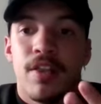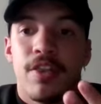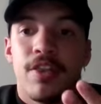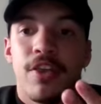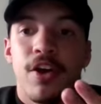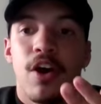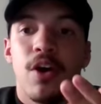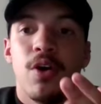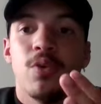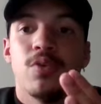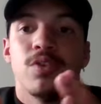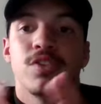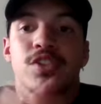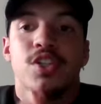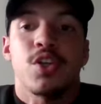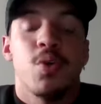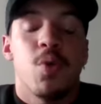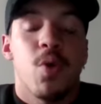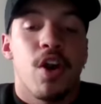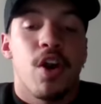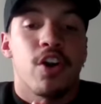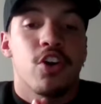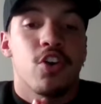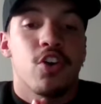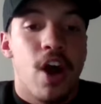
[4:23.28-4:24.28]
those
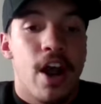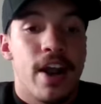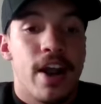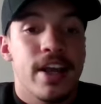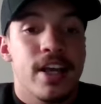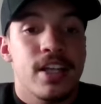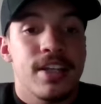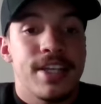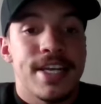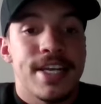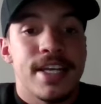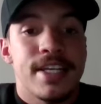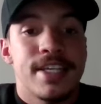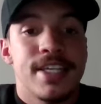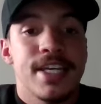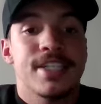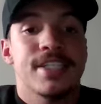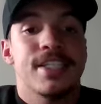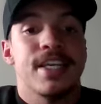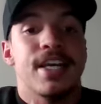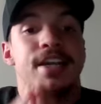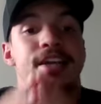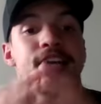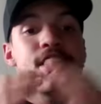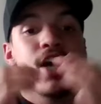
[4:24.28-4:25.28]
who are chronically
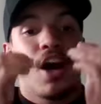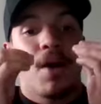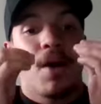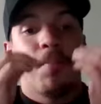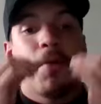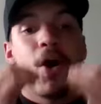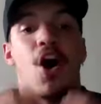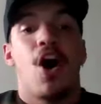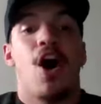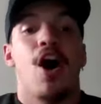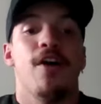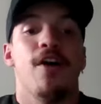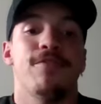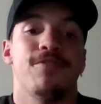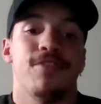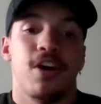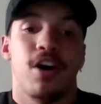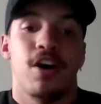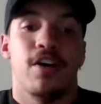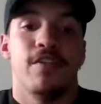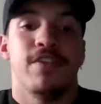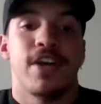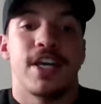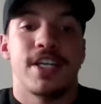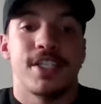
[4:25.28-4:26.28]
addicted come off
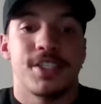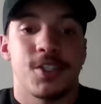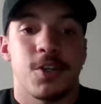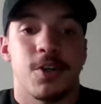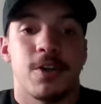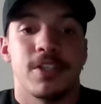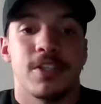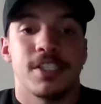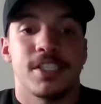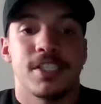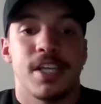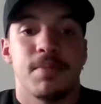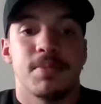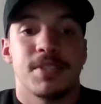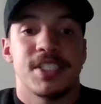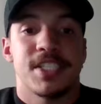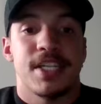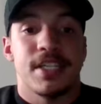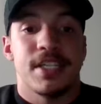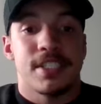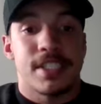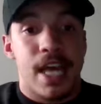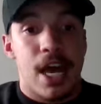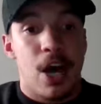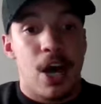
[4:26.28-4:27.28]
of a certain
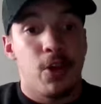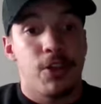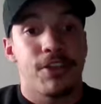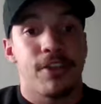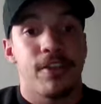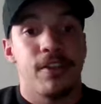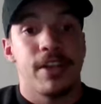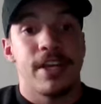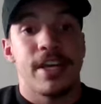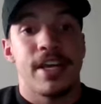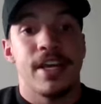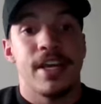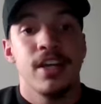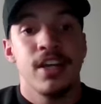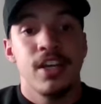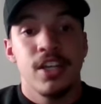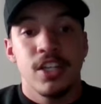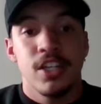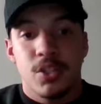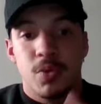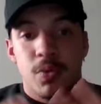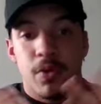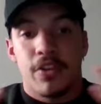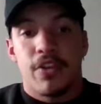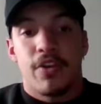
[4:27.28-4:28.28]
substance healthily
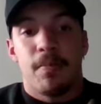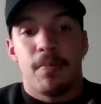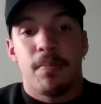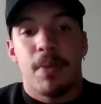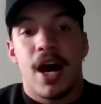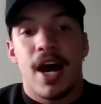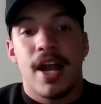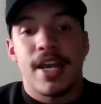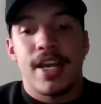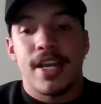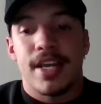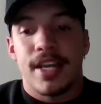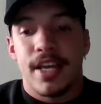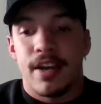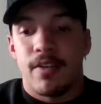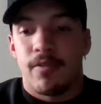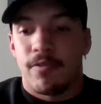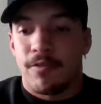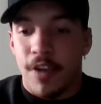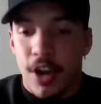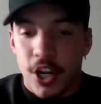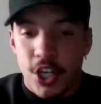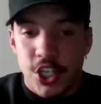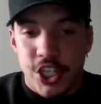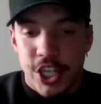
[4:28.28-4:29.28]
to where their body can
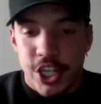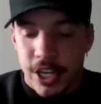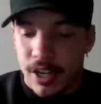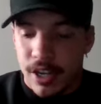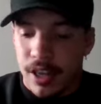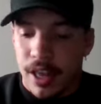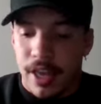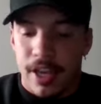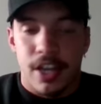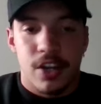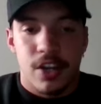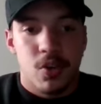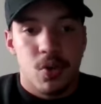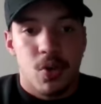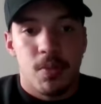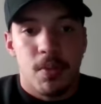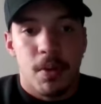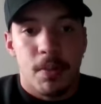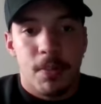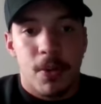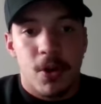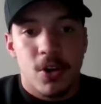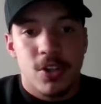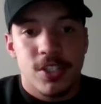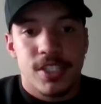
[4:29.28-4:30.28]
function like a
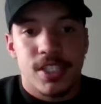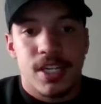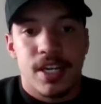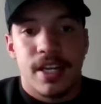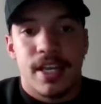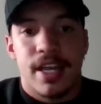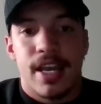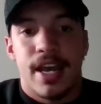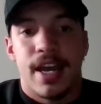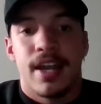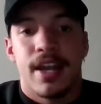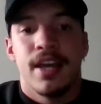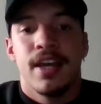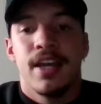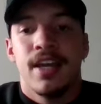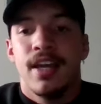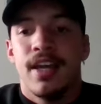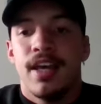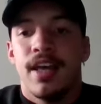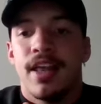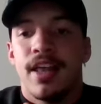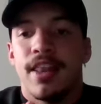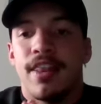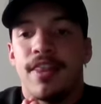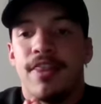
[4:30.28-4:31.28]
normal person again,
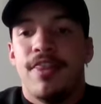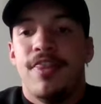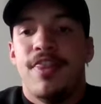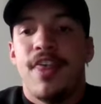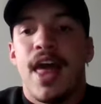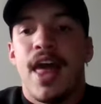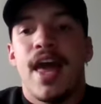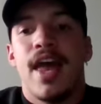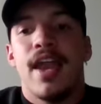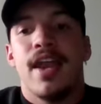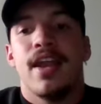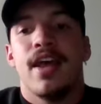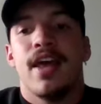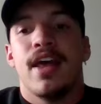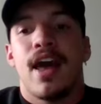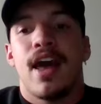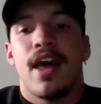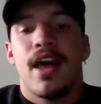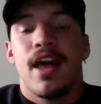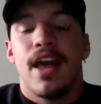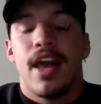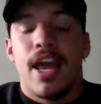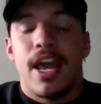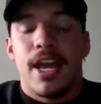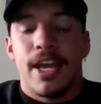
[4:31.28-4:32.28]
then
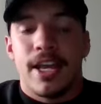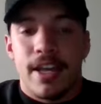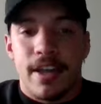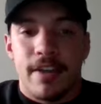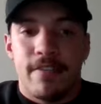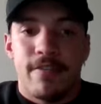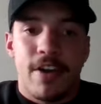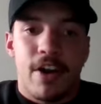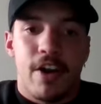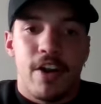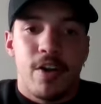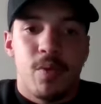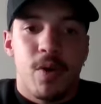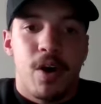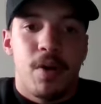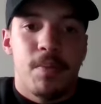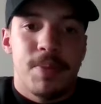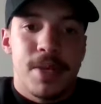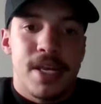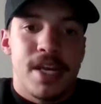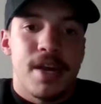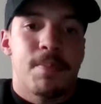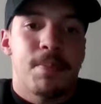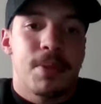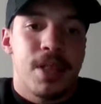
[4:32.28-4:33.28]
it could very well
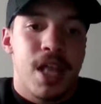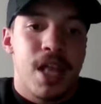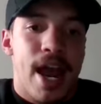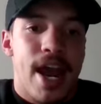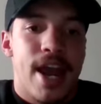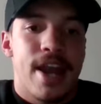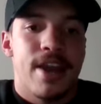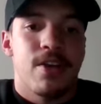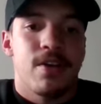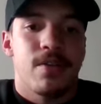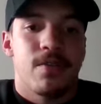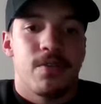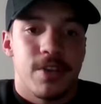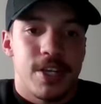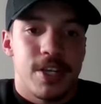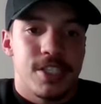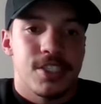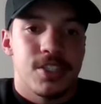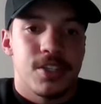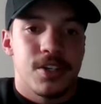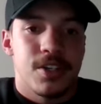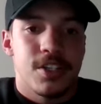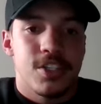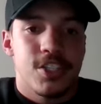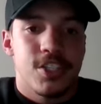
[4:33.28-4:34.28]
be applied
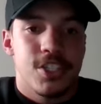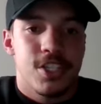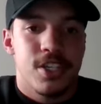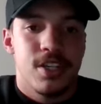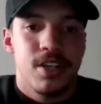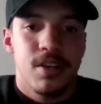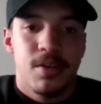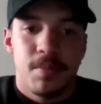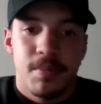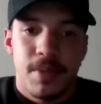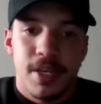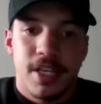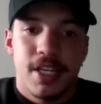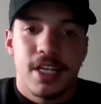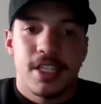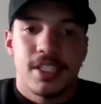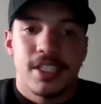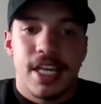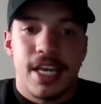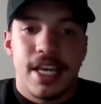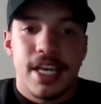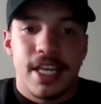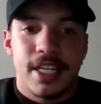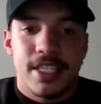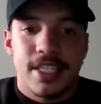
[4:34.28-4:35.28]
research because
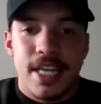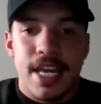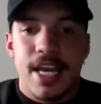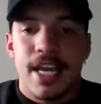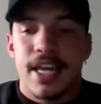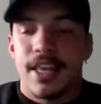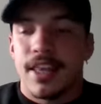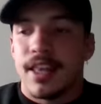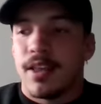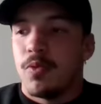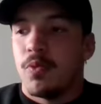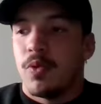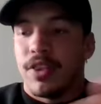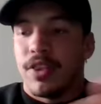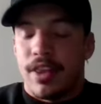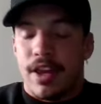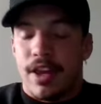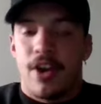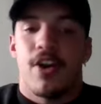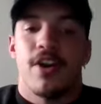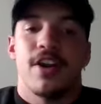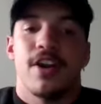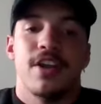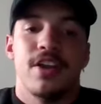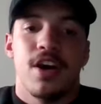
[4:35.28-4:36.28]
they can take what they
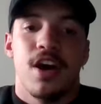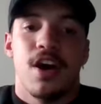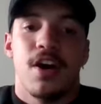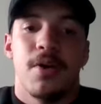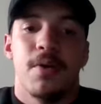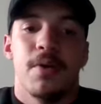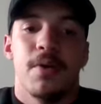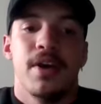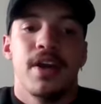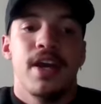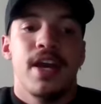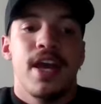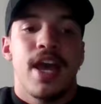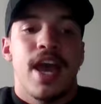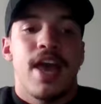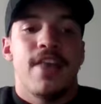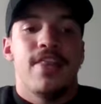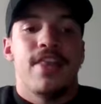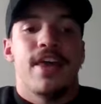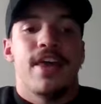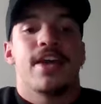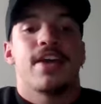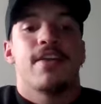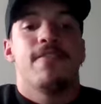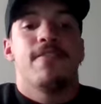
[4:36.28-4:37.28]
already know and
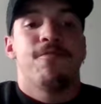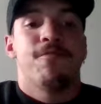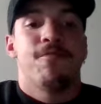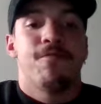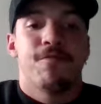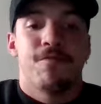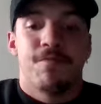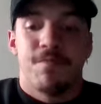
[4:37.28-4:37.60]
they can